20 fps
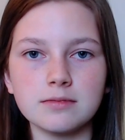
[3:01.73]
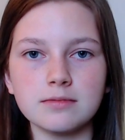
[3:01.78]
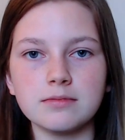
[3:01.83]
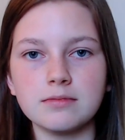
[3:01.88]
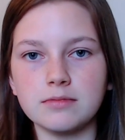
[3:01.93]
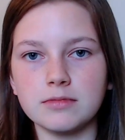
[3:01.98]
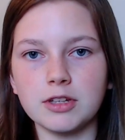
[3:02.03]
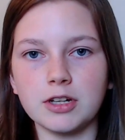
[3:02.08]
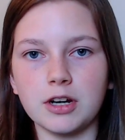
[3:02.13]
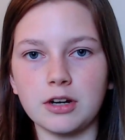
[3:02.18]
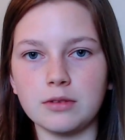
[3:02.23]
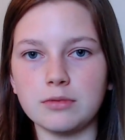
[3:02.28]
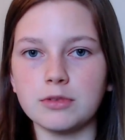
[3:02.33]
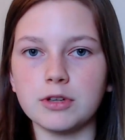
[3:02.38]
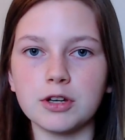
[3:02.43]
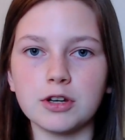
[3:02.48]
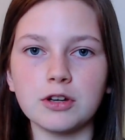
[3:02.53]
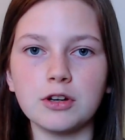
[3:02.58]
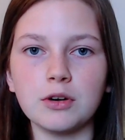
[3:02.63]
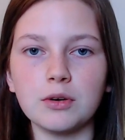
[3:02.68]

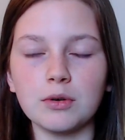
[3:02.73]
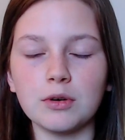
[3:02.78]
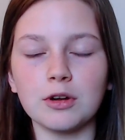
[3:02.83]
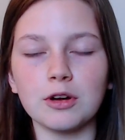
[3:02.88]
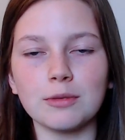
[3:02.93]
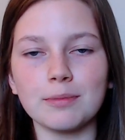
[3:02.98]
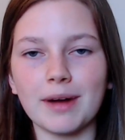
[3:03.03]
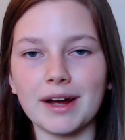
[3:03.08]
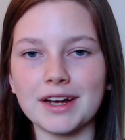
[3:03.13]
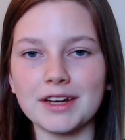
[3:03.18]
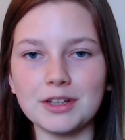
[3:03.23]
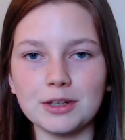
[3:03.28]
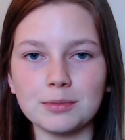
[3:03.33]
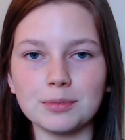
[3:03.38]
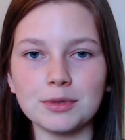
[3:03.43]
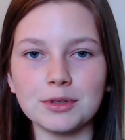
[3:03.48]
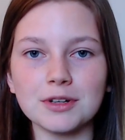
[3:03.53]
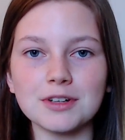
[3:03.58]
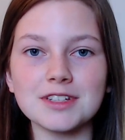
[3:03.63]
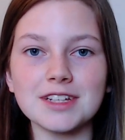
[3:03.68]
You can all look back in your
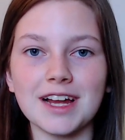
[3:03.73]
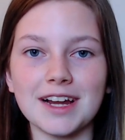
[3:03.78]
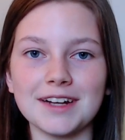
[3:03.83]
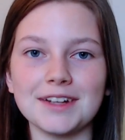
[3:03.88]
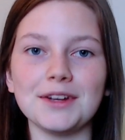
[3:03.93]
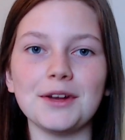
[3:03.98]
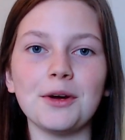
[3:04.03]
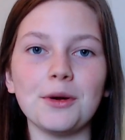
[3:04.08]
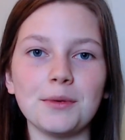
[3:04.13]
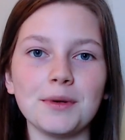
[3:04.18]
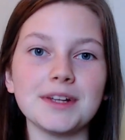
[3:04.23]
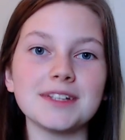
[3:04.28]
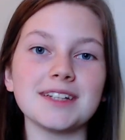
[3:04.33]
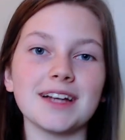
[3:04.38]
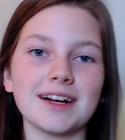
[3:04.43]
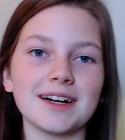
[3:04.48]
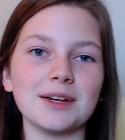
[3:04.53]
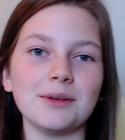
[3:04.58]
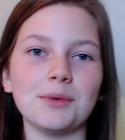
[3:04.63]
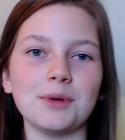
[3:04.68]
books and know
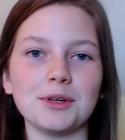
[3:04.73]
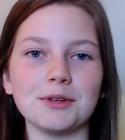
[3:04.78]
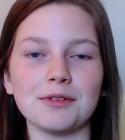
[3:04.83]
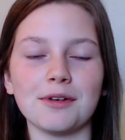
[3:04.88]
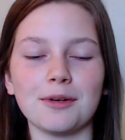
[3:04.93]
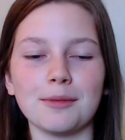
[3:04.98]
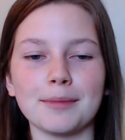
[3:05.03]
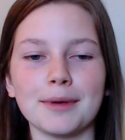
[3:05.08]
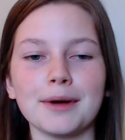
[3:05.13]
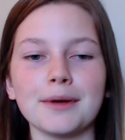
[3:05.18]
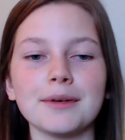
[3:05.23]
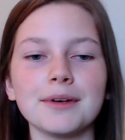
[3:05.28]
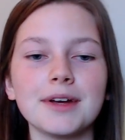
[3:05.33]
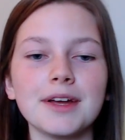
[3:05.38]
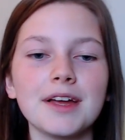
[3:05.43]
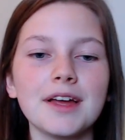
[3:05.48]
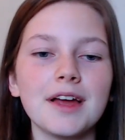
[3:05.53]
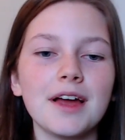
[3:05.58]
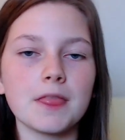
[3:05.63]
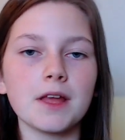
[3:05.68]
exactly what you're on about.
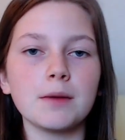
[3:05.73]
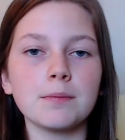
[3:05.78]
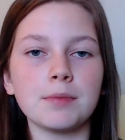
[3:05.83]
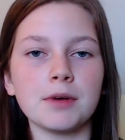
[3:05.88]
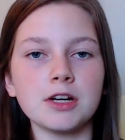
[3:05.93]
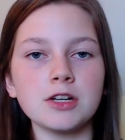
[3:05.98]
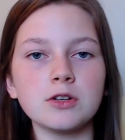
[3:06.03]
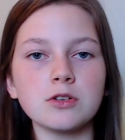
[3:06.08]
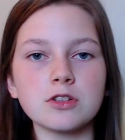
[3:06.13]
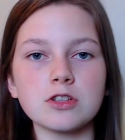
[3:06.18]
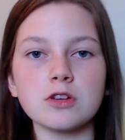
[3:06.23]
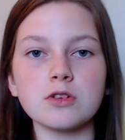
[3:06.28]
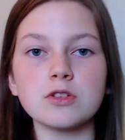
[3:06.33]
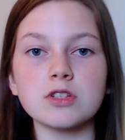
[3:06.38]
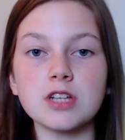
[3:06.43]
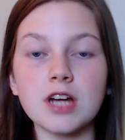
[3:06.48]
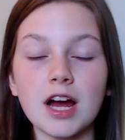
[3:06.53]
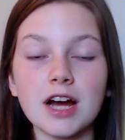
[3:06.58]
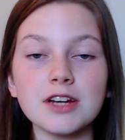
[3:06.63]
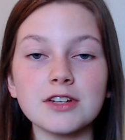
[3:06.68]
But I also
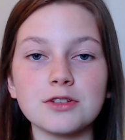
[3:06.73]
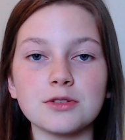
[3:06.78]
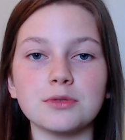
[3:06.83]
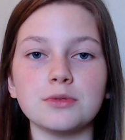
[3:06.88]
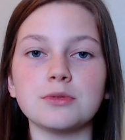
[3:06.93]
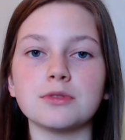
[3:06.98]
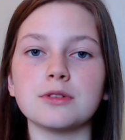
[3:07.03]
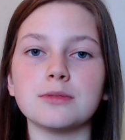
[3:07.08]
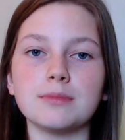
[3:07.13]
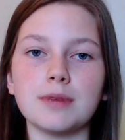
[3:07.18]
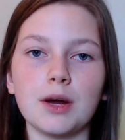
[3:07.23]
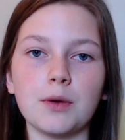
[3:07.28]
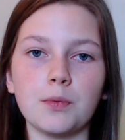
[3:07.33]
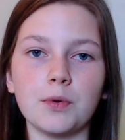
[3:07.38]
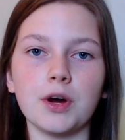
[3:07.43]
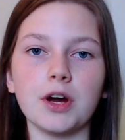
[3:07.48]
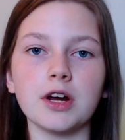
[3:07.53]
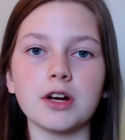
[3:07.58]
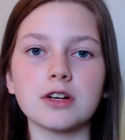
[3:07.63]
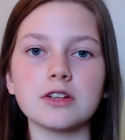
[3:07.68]
titled my
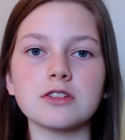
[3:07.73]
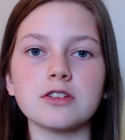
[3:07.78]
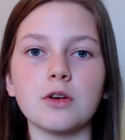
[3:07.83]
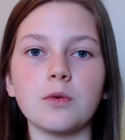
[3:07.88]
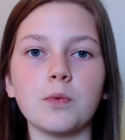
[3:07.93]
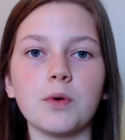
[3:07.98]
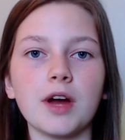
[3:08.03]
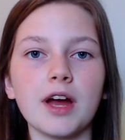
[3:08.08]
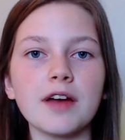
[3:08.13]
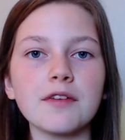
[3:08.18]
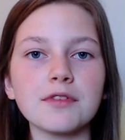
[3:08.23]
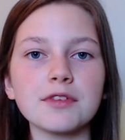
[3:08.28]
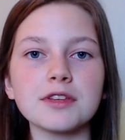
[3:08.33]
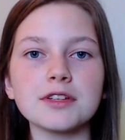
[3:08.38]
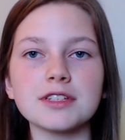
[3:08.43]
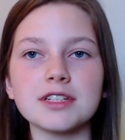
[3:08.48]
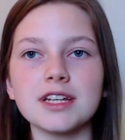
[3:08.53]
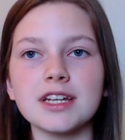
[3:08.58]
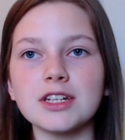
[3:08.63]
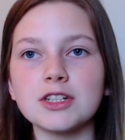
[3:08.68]
work, so whatever
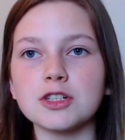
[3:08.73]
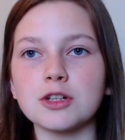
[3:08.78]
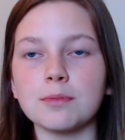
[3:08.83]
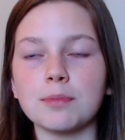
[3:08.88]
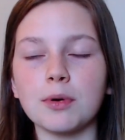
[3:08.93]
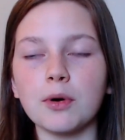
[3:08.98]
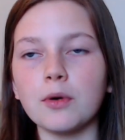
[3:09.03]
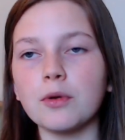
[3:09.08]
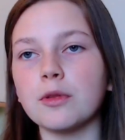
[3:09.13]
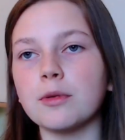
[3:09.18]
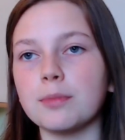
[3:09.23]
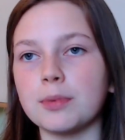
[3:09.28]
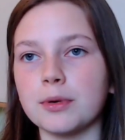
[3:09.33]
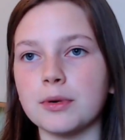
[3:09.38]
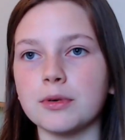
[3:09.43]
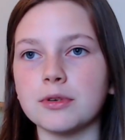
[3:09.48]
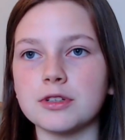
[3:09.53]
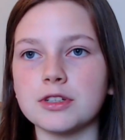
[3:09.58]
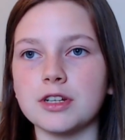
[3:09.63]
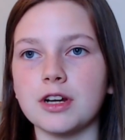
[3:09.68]
the teacher put on the
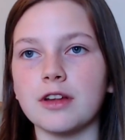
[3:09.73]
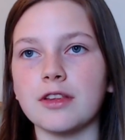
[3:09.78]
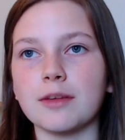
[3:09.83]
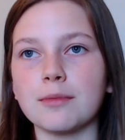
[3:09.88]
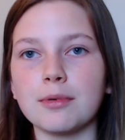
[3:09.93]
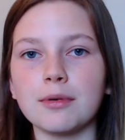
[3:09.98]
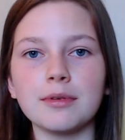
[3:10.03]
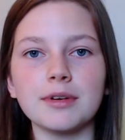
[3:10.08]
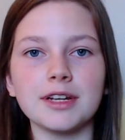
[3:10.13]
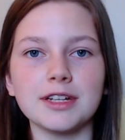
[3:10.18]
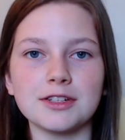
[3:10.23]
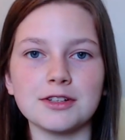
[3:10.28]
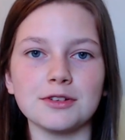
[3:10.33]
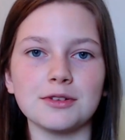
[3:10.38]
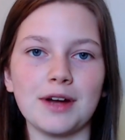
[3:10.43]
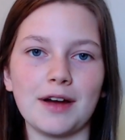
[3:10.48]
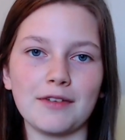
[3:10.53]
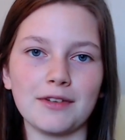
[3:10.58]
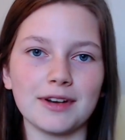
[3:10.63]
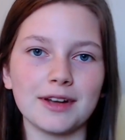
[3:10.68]
board, they probably
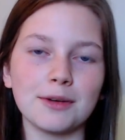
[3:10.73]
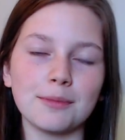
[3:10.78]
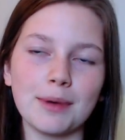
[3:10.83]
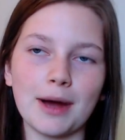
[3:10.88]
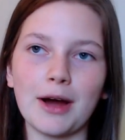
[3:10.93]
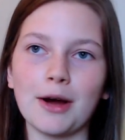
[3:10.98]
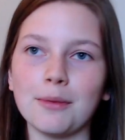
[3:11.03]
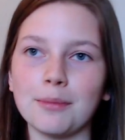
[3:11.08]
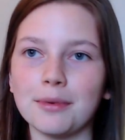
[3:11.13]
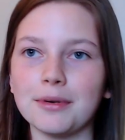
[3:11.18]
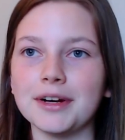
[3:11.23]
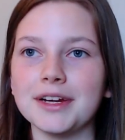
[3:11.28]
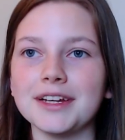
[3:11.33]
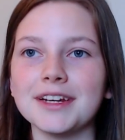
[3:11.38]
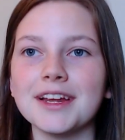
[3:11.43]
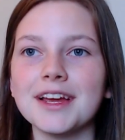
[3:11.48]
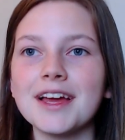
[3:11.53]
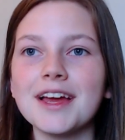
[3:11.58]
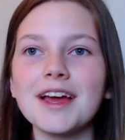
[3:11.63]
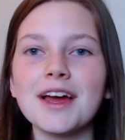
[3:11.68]
do have like a
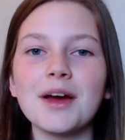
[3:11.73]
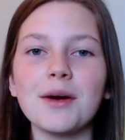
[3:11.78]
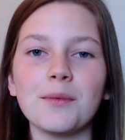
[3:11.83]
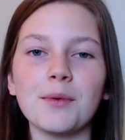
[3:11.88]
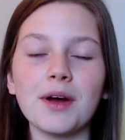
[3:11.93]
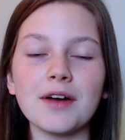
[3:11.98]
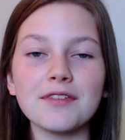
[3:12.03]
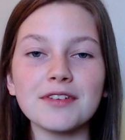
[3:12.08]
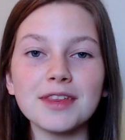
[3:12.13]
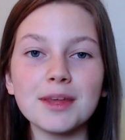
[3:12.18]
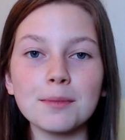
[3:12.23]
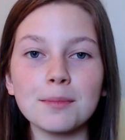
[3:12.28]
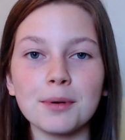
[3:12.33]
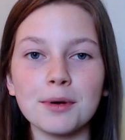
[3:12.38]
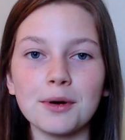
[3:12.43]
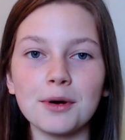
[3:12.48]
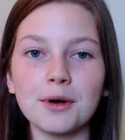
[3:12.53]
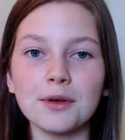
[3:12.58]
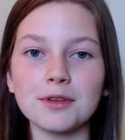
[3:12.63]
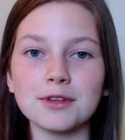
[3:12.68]
PowerPoint. Whatever they
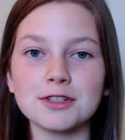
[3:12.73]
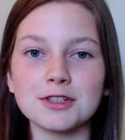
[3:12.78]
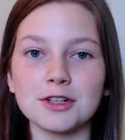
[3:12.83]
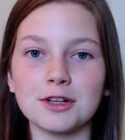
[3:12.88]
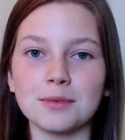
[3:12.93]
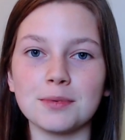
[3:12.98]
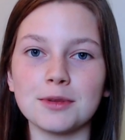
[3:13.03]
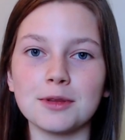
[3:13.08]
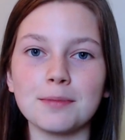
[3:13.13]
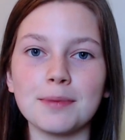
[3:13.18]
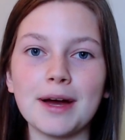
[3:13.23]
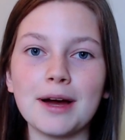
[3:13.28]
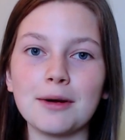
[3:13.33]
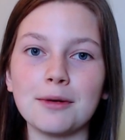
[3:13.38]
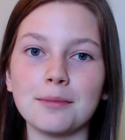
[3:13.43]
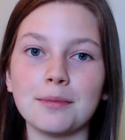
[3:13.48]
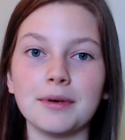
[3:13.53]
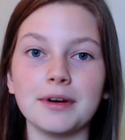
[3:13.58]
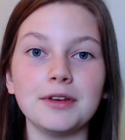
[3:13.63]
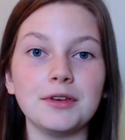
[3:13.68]
put at the top of the
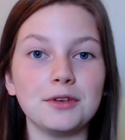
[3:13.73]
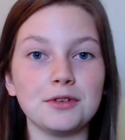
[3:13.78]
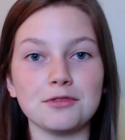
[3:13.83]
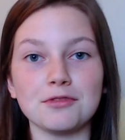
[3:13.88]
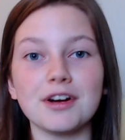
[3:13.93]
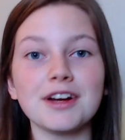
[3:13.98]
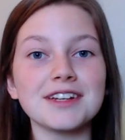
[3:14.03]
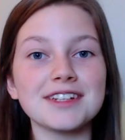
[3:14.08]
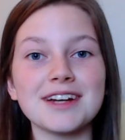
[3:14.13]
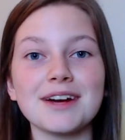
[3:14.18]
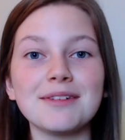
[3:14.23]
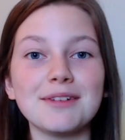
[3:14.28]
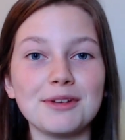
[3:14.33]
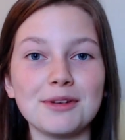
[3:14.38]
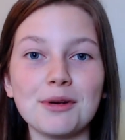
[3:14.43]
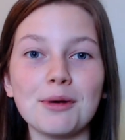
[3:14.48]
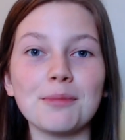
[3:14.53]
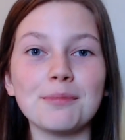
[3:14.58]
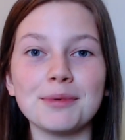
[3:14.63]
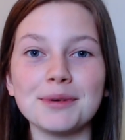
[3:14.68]
PowerPoint, you write down
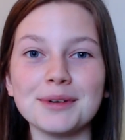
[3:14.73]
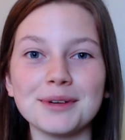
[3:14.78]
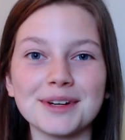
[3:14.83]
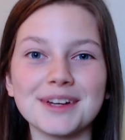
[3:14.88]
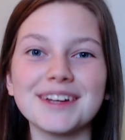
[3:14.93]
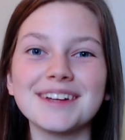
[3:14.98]
in your book